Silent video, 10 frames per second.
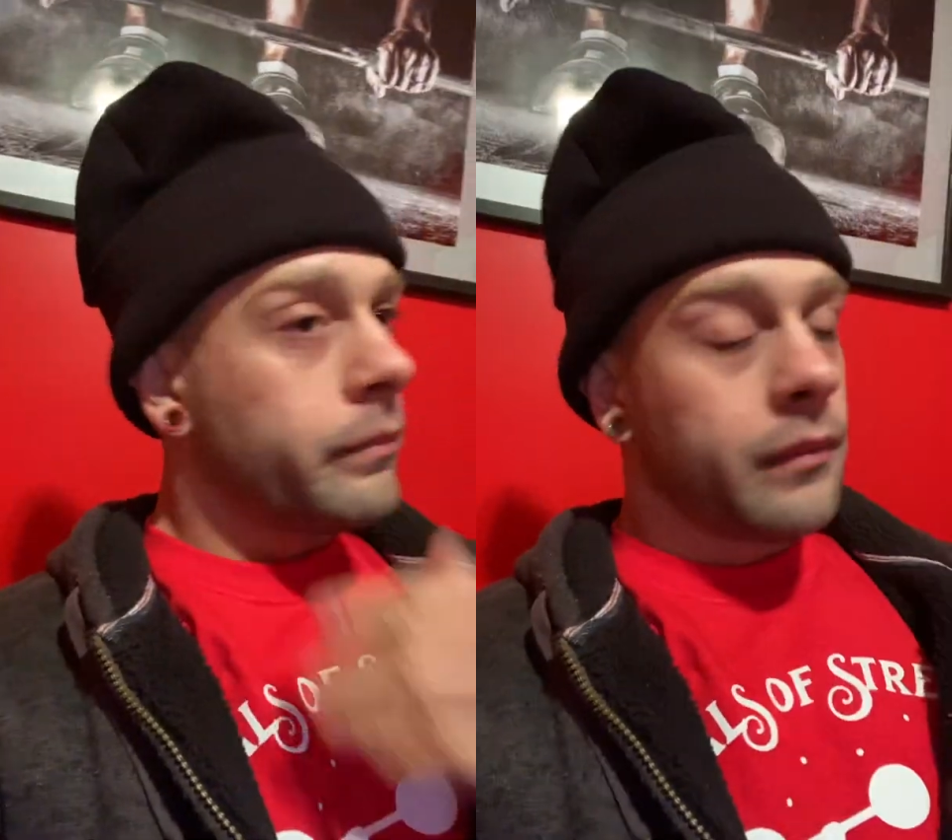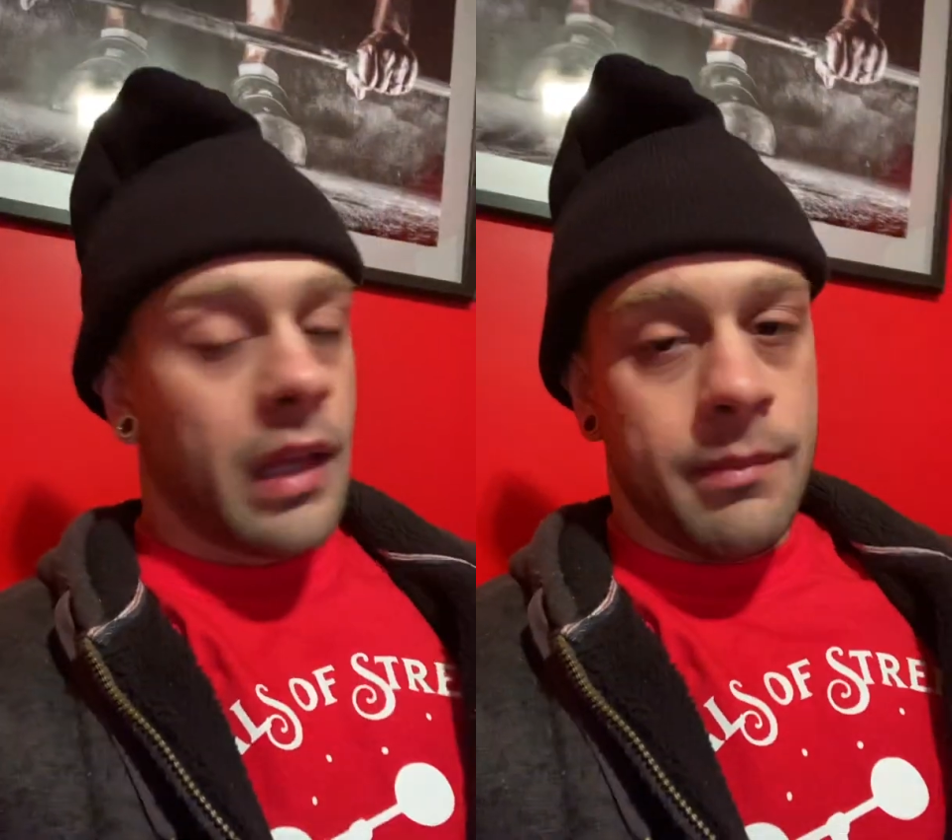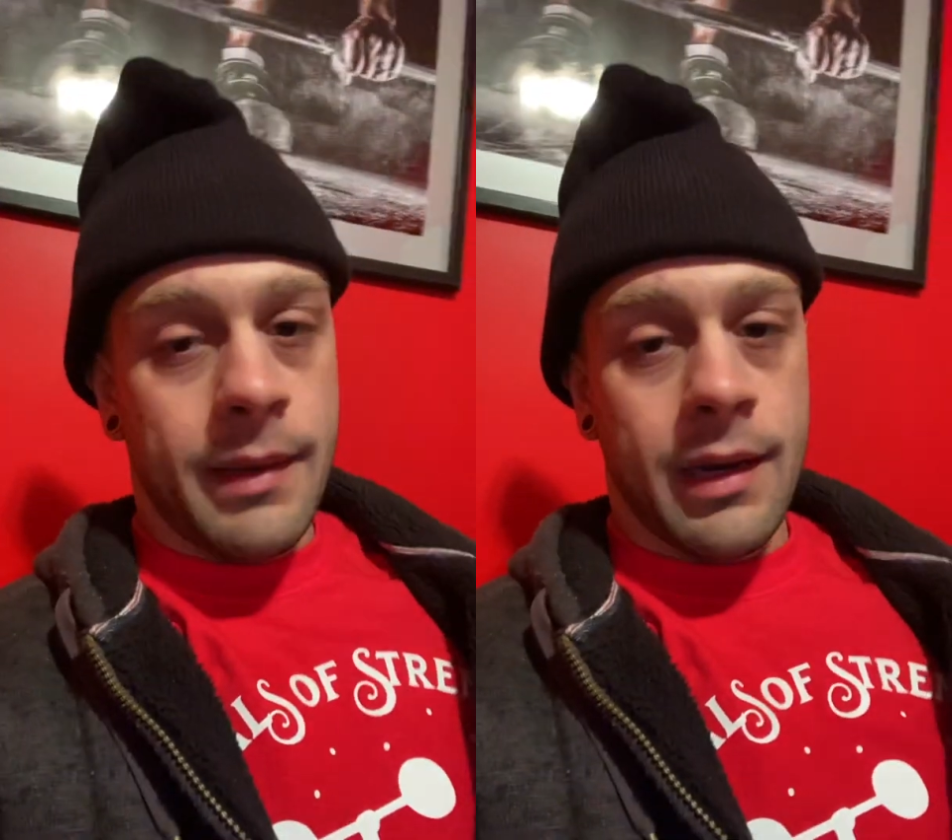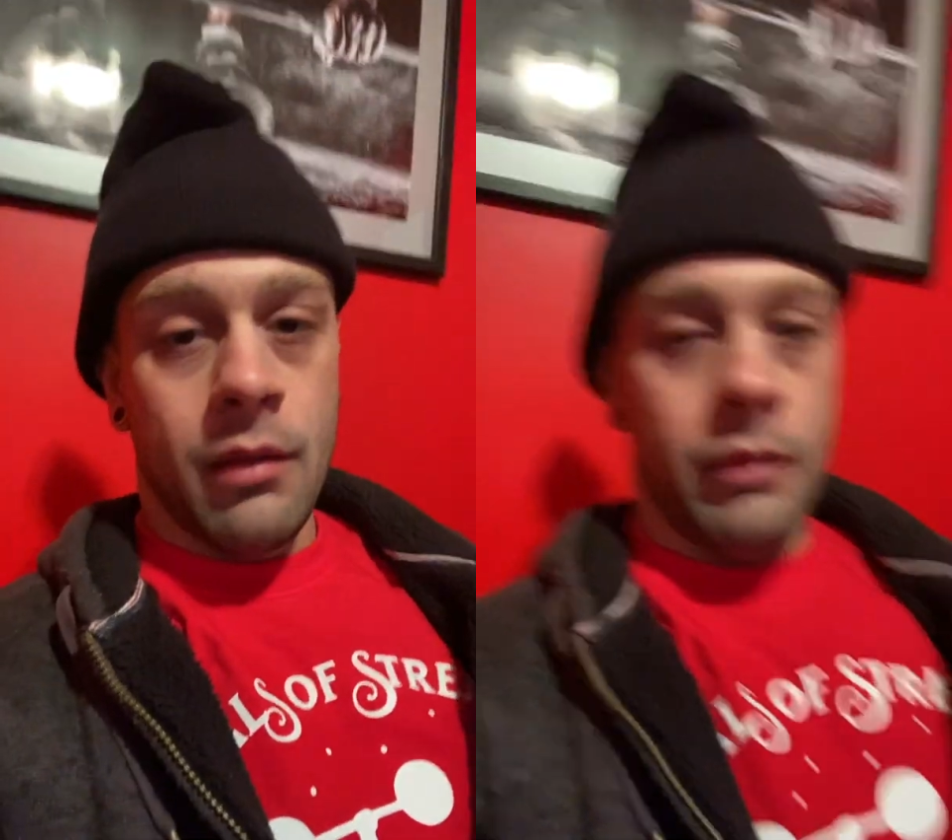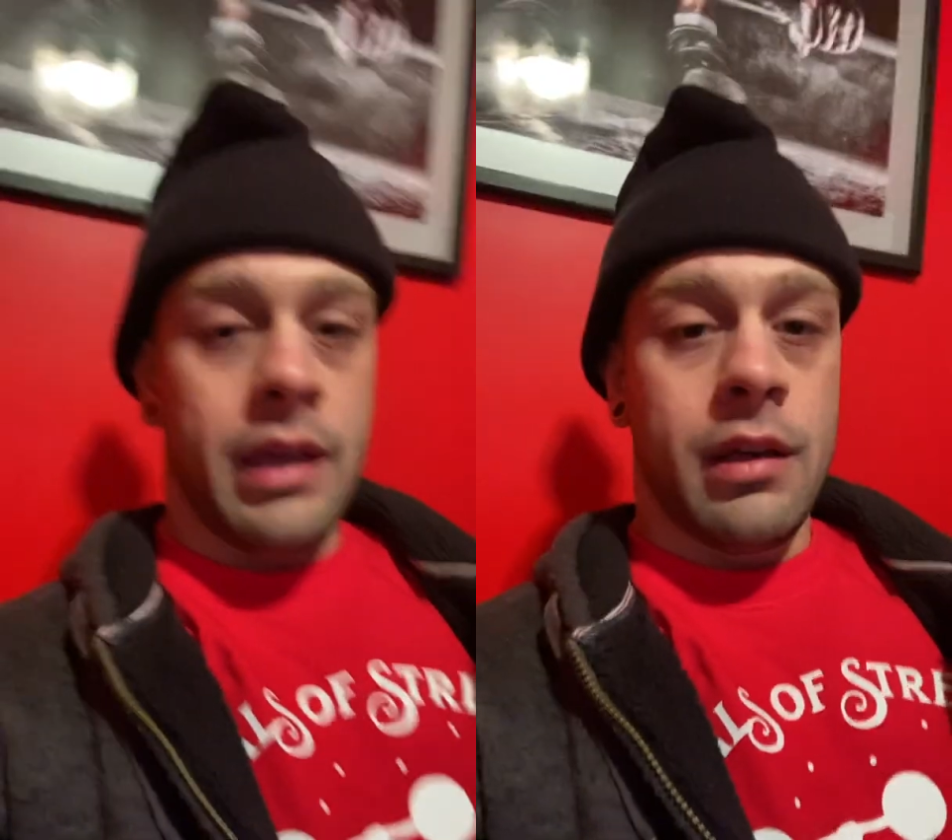At the beginning of the
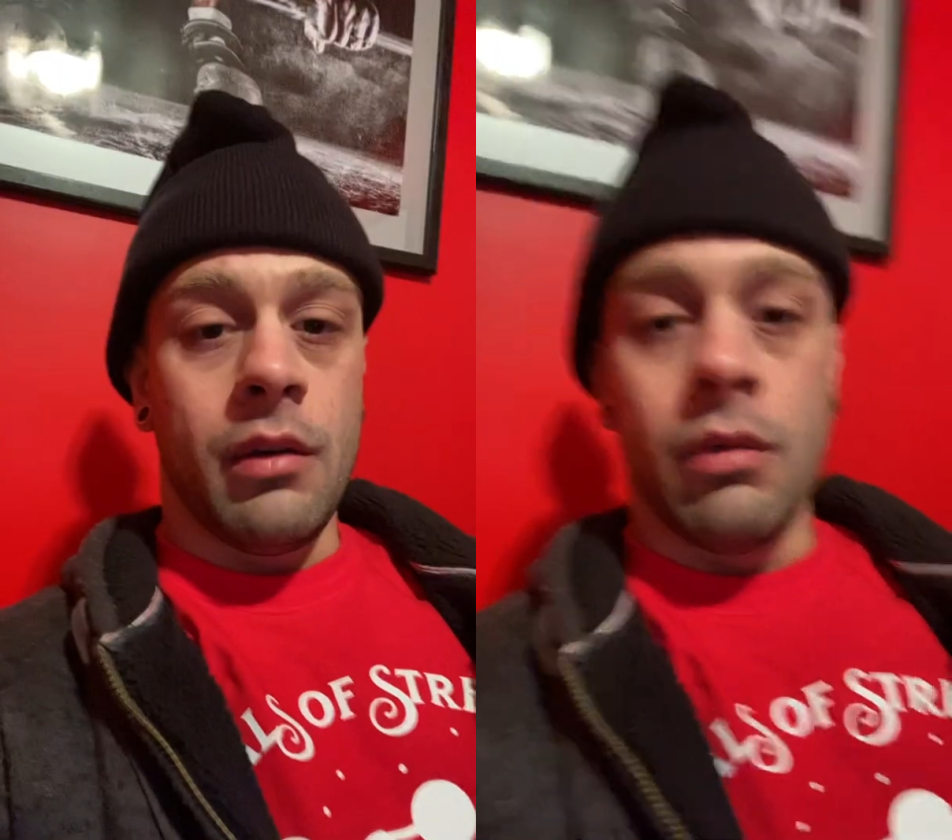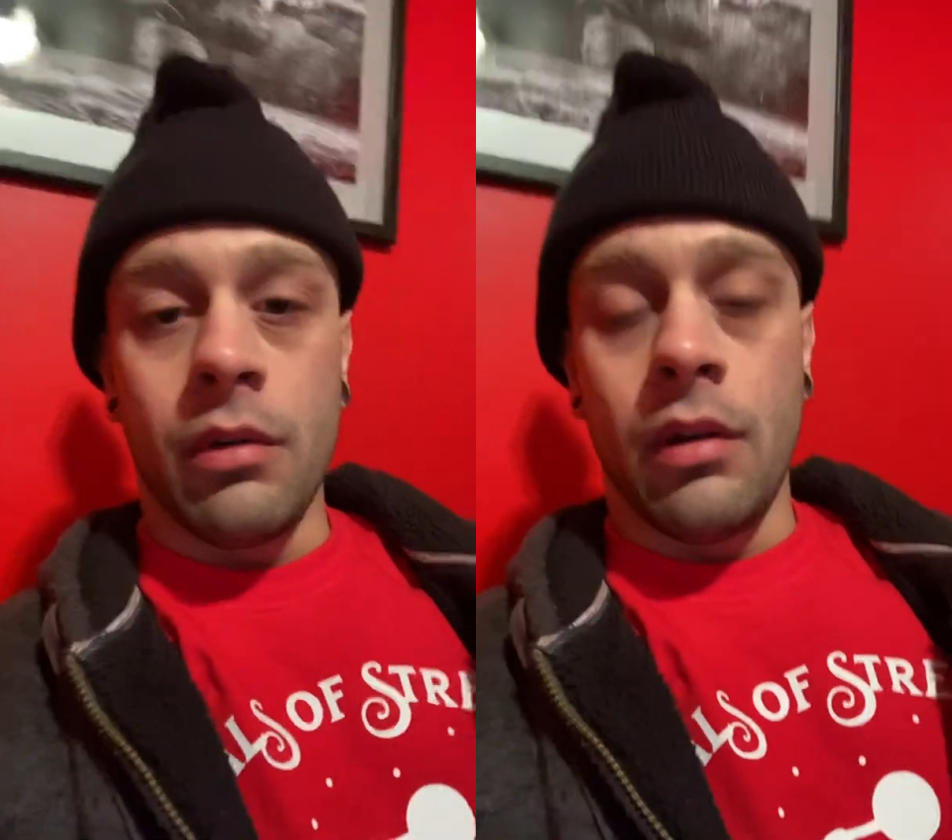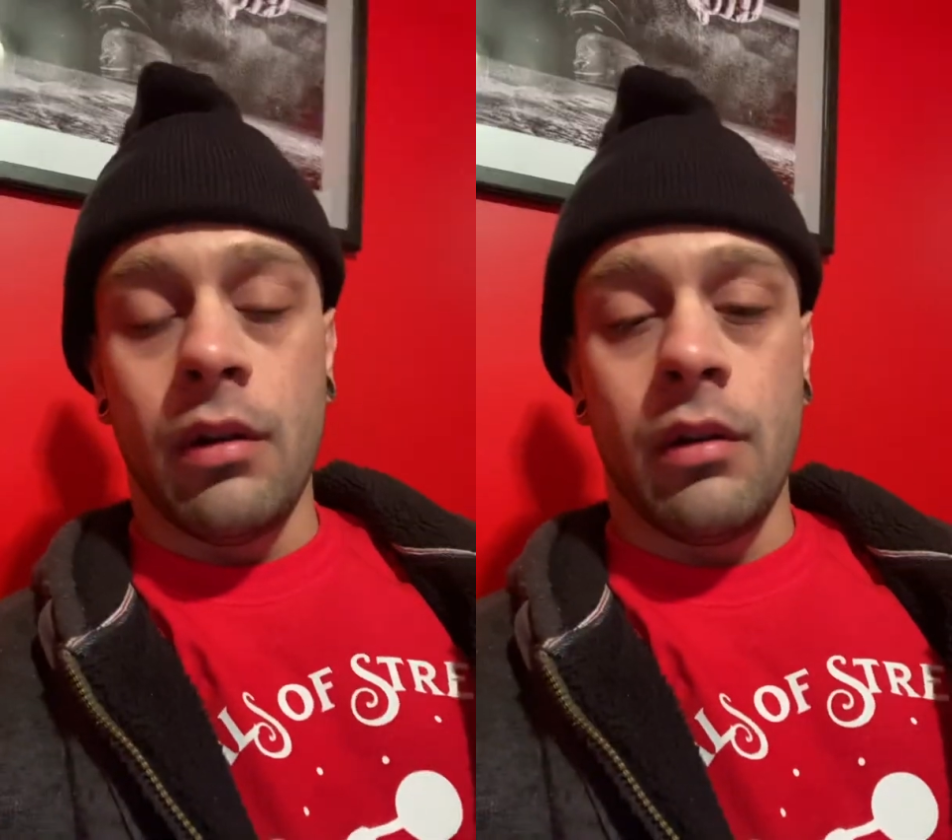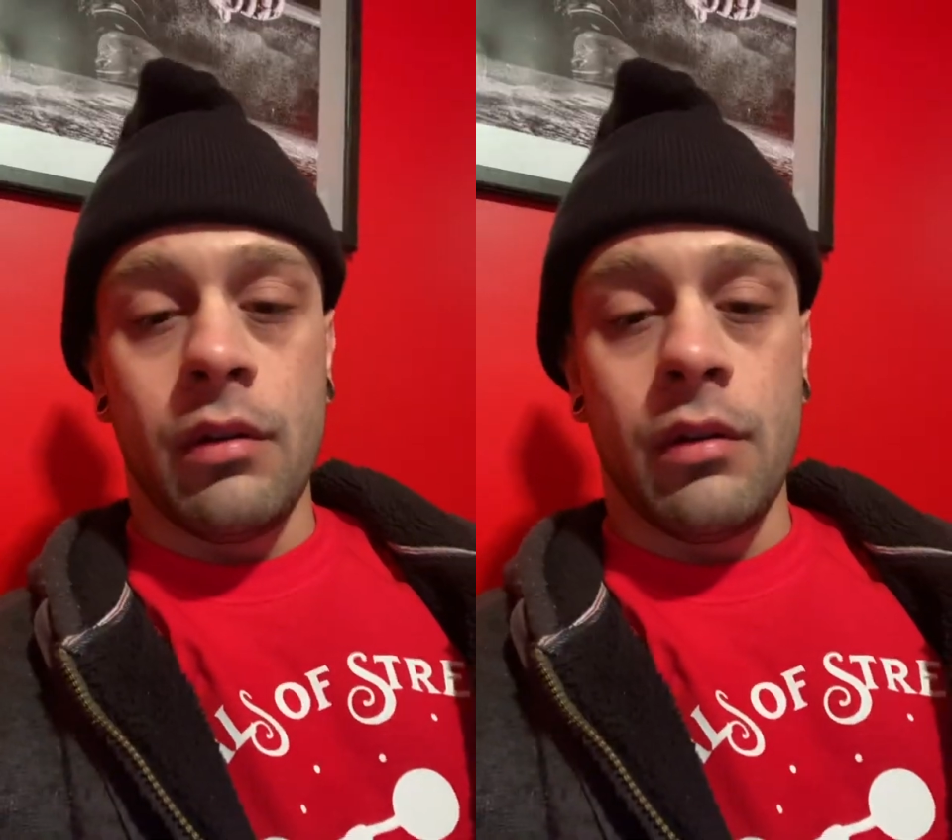week, you were